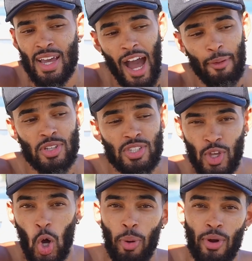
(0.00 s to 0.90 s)
I've been
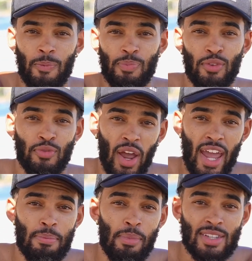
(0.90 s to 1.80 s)
sober for
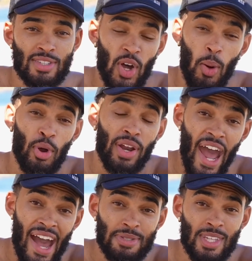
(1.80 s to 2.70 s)
eight months, sober and
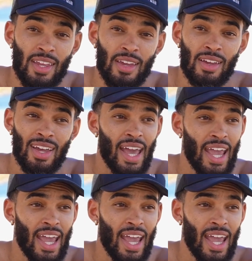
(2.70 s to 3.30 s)
abstinent,